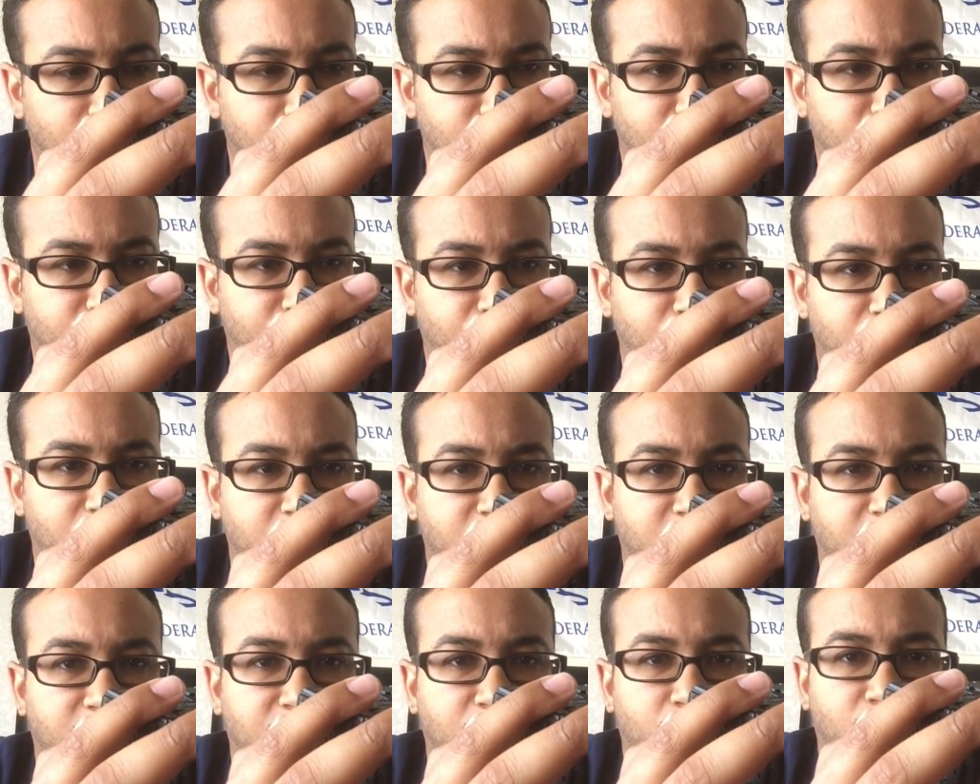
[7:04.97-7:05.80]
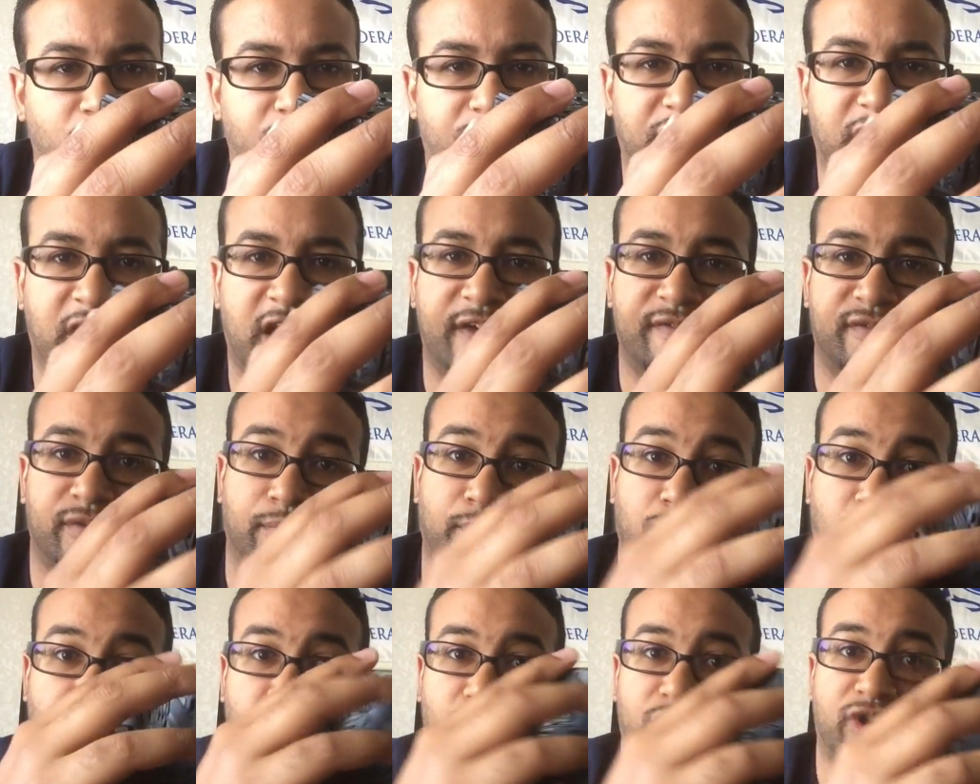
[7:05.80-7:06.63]
So yeah, in order to have a
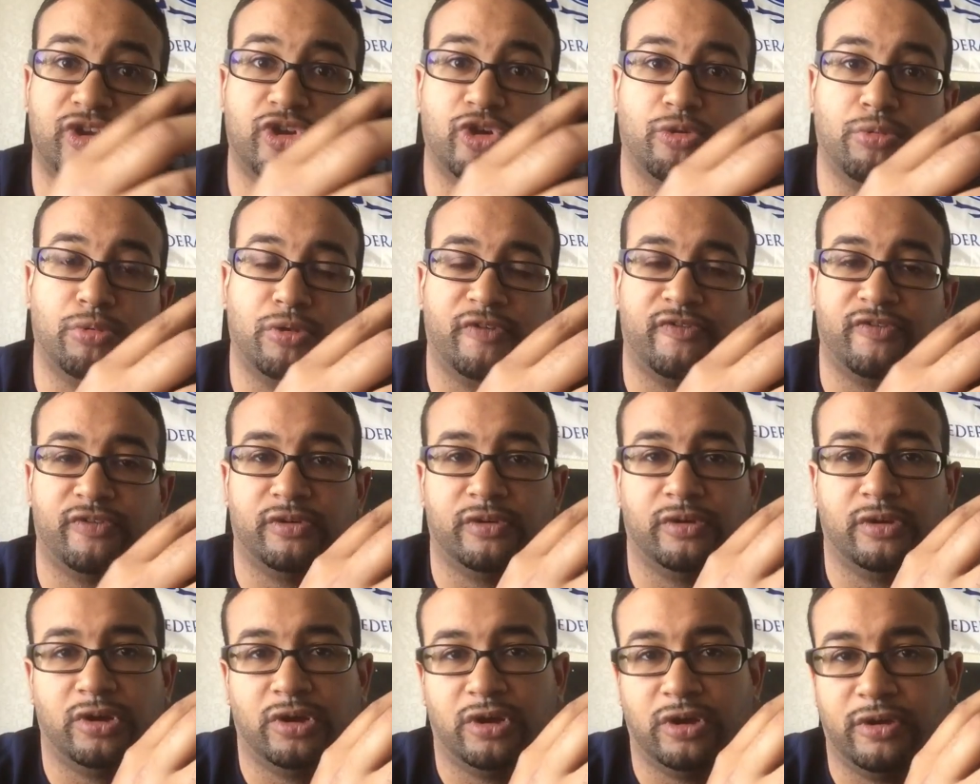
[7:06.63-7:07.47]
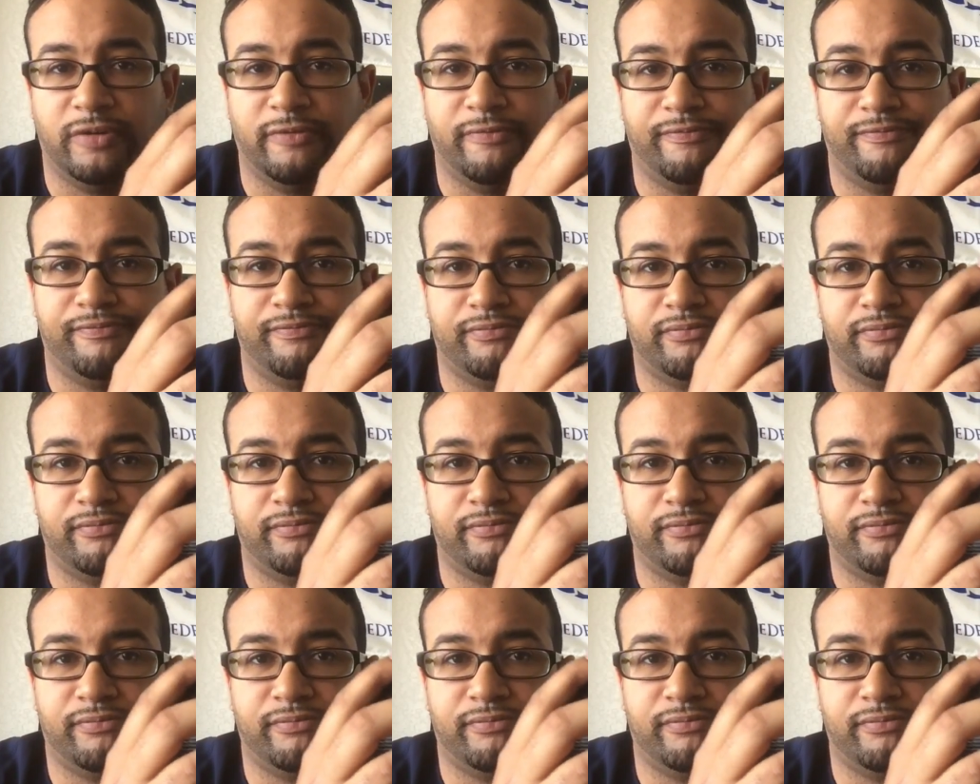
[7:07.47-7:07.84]
Borg cube of a